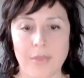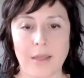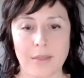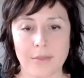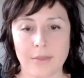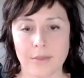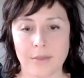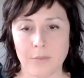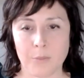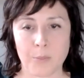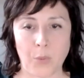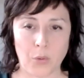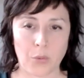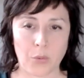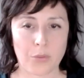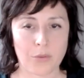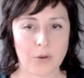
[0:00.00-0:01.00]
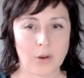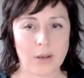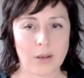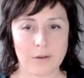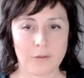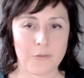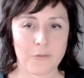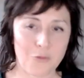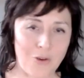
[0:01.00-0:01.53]
that both kind
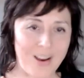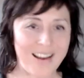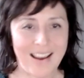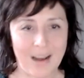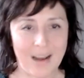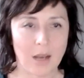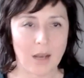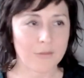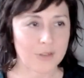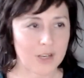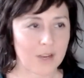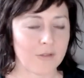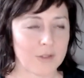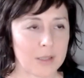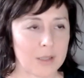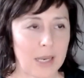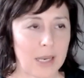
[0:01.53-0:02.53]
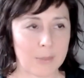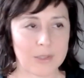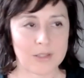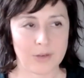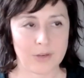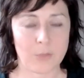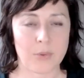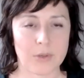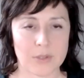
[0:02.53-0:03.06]
of right and left hem-
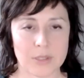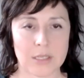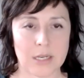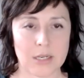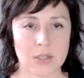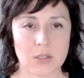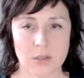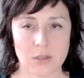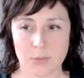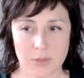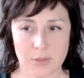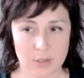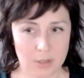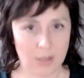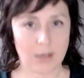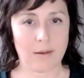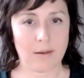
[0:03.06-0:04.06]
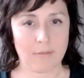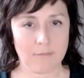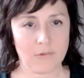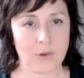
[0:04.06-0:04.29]
hemisphere presentations were certainly